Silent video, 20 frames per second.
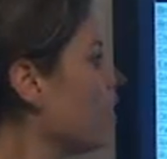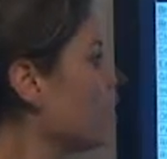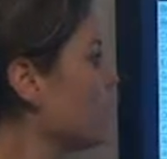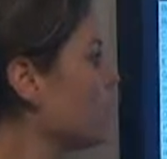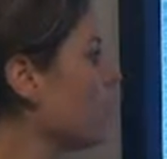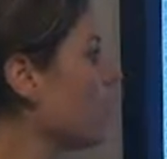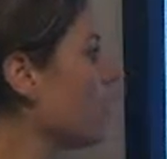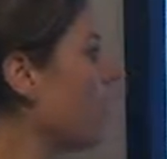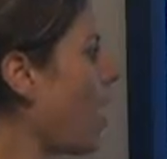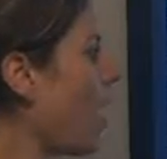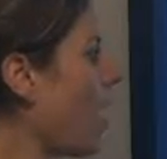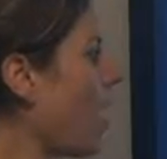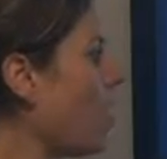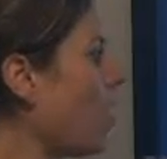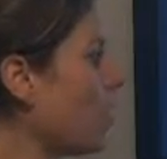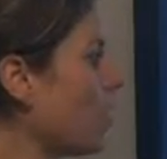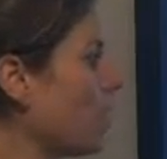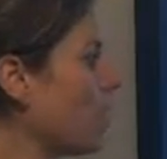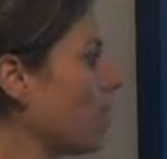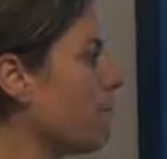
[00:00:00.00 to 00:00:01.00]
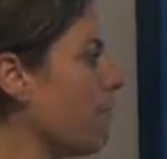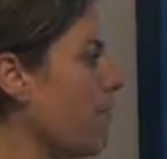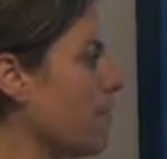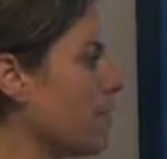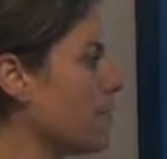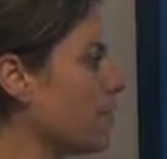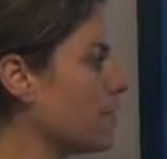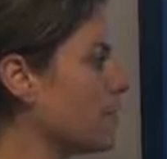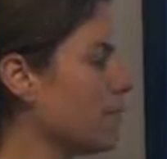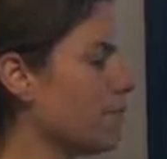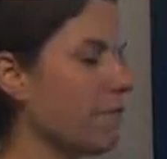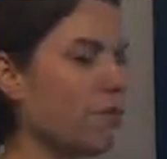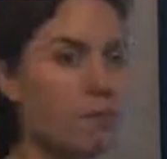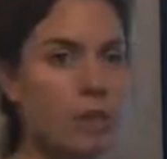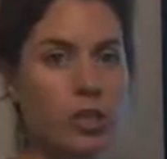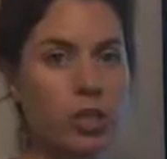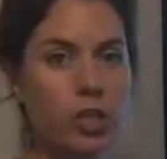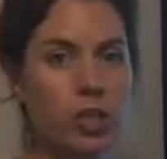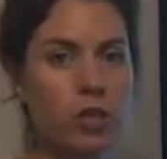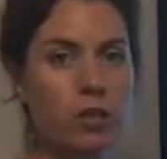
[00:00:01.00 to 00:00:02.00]
So I hope that you find this
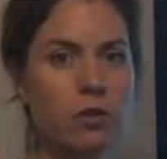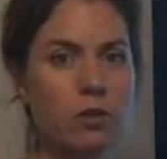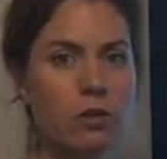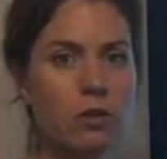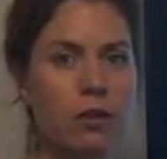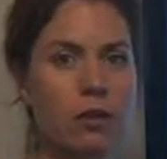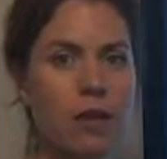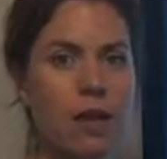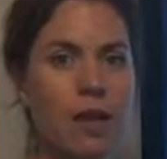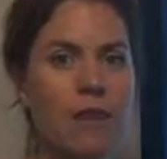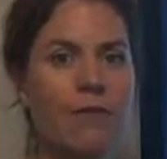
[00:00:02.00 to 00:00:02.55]
information useful.